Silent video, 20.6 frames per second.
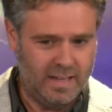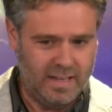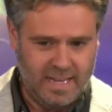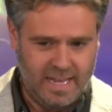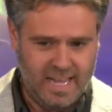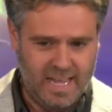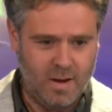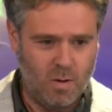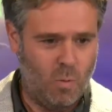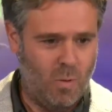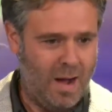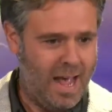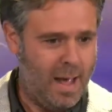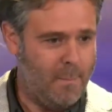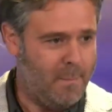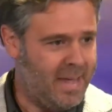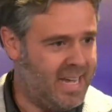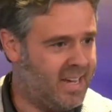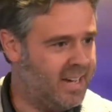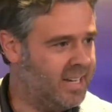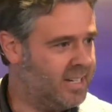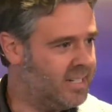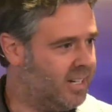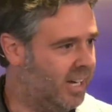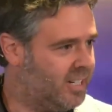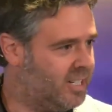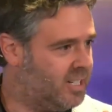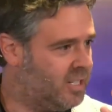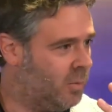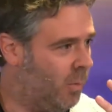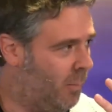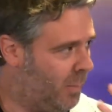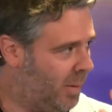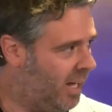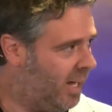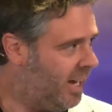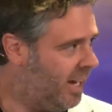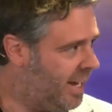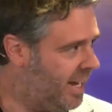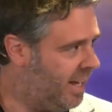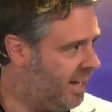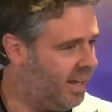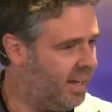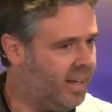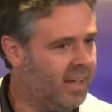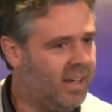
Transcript: year where MiCA started to apply.